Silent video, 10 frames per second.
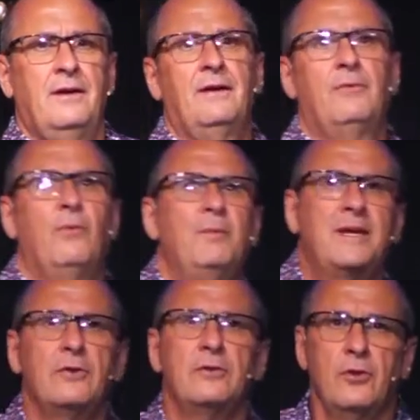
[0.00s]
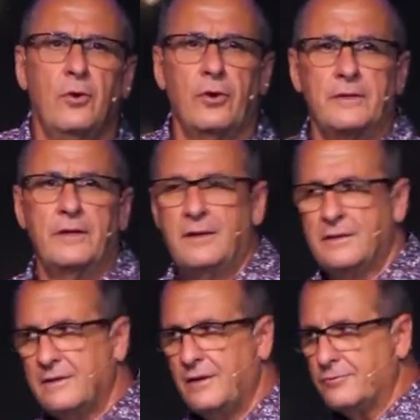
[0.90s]
When we go to the Lord,
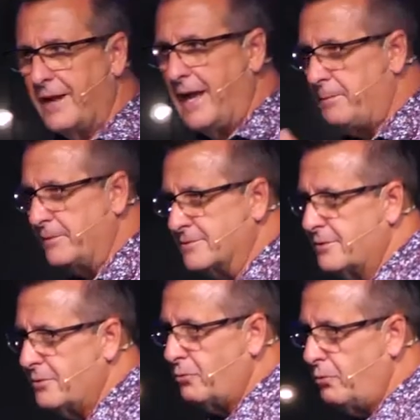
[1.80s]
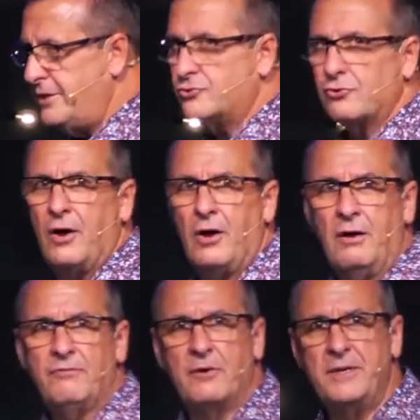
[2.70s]
here's what happens. We draw
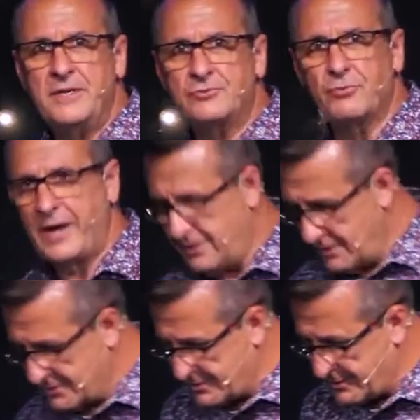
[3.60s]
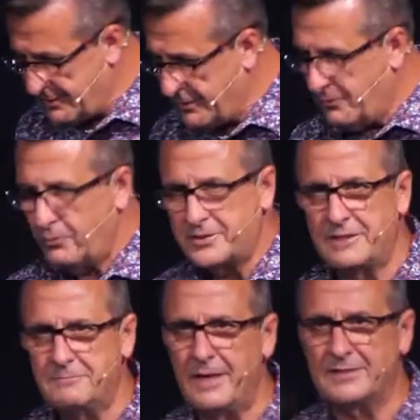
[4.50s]
from his radiance, which then
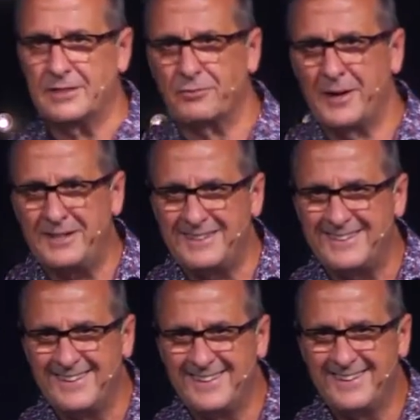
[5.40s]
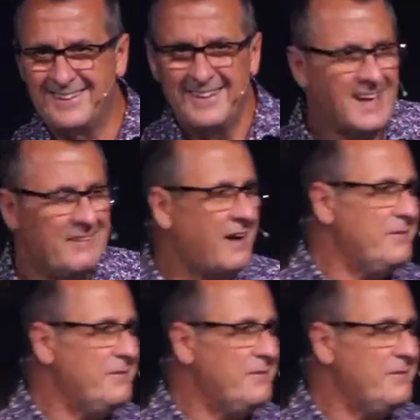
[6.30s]
makes us radiant. How many